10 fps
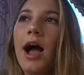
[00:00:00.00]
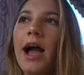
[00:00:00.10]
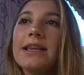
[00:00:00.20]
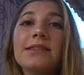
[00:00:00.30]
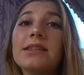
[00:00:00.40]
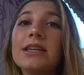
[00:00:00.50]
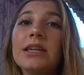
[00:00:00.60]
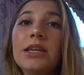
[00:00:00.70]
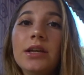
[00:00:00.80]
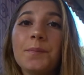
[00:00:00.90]
I
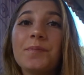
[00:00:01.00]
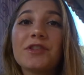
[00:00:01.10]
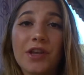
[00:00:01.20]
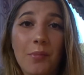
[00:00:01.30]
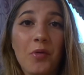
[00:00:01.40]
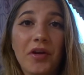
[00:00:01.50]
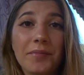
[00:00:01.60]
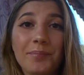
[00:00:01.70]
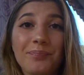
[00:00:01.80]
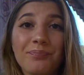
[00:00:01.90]
see
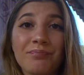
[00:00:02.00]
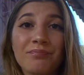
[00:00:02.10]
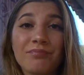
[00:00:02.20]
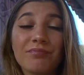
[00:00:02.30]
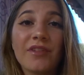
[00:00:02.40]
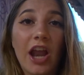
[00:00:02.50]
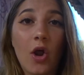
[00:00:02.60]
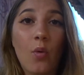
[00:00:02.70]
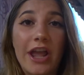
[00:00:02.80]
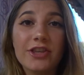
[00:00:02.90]
someone and
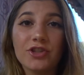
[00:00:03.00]
a white